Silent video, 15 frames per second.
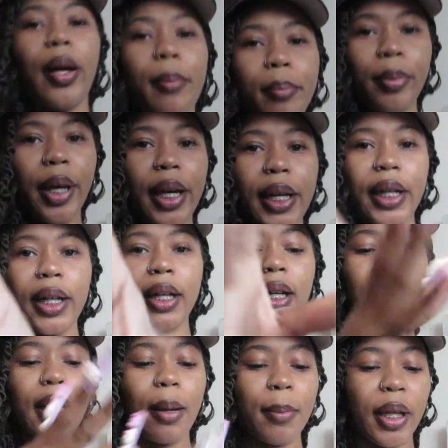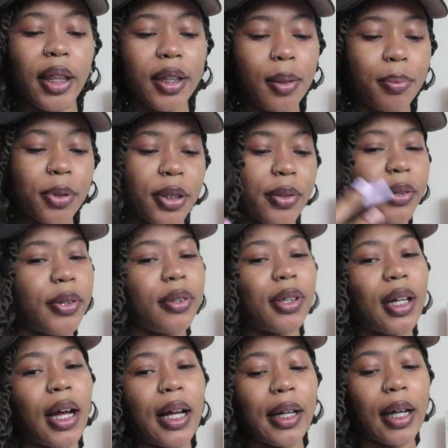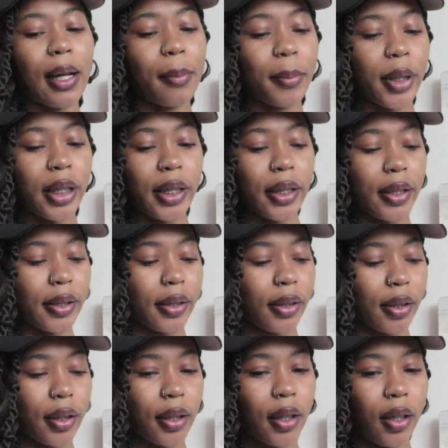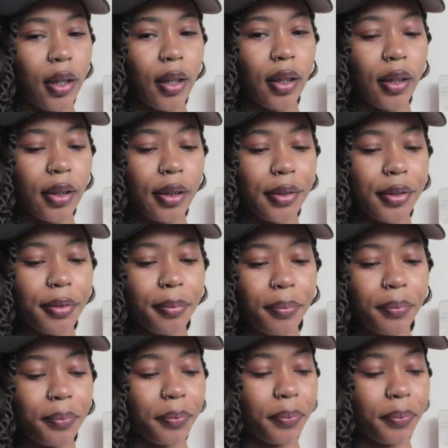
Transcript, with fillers: I'm back. I got my lips on, I got my um